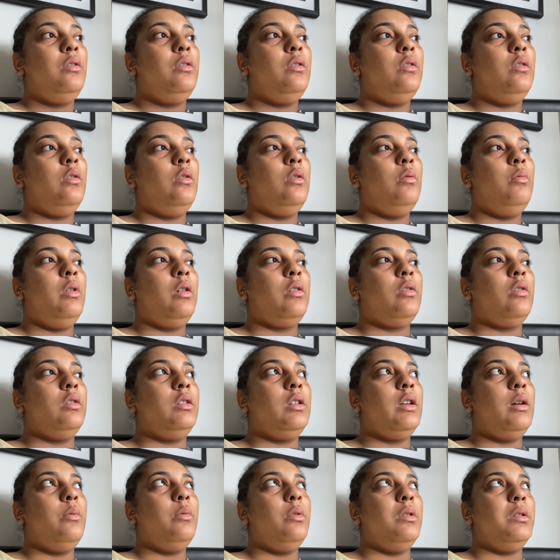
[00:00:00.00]
Oh my god,
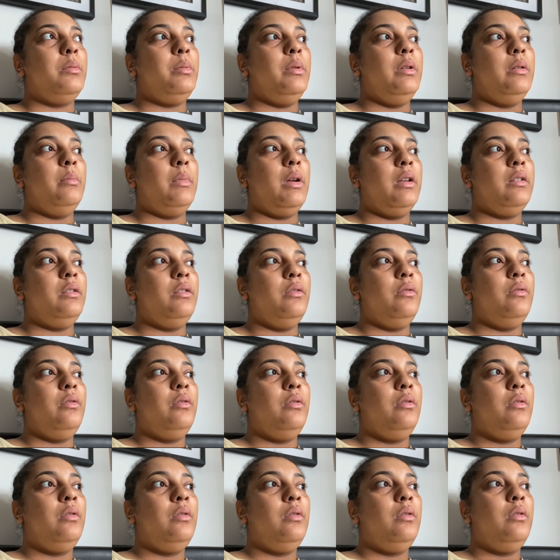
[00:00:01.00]
that wasp is massive.
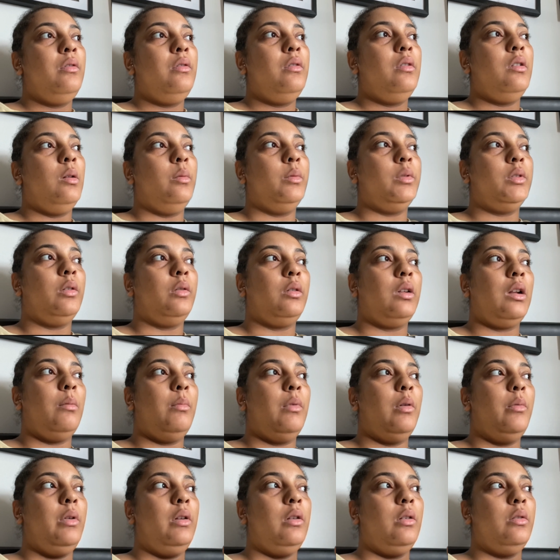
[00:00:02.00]
I'm so glad
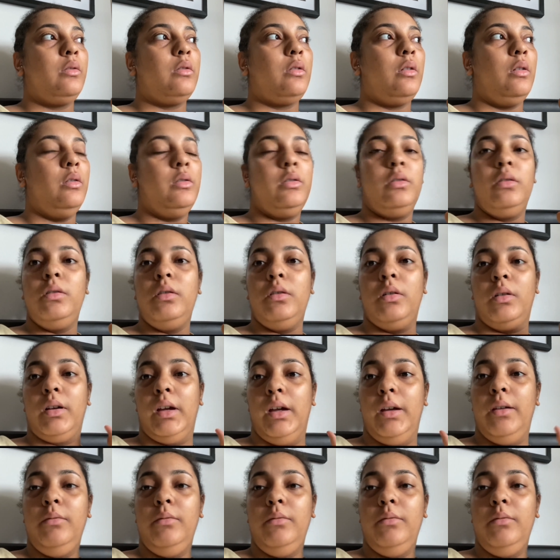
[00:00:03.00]
my window's closed. Okay.